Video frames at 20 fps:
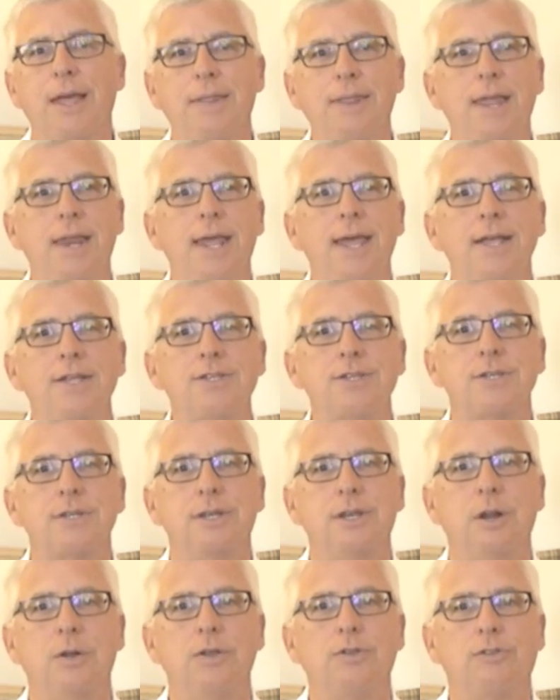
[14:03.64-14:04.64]
and then
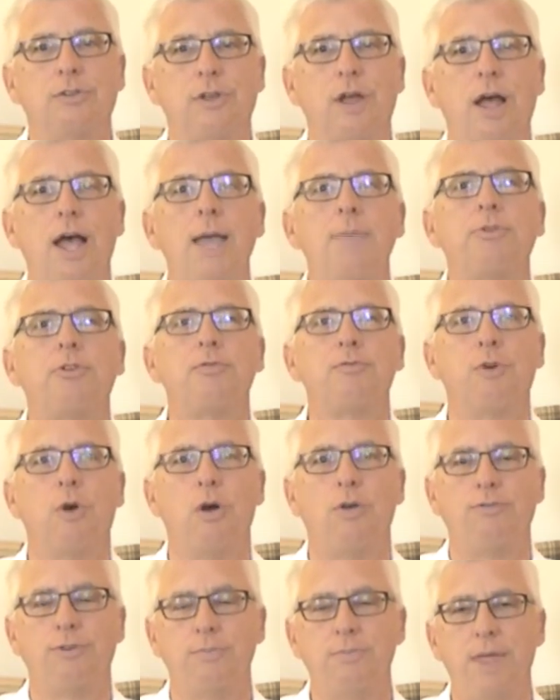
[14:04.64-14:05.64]
as you know, as times
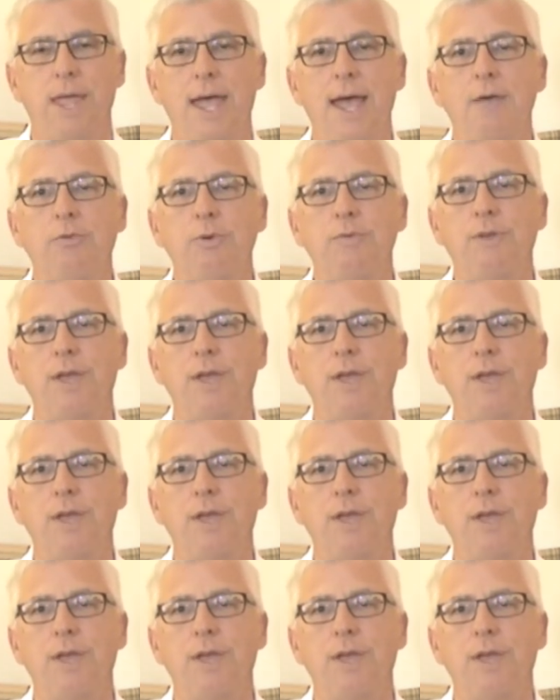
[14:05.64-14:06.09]
evolved from that,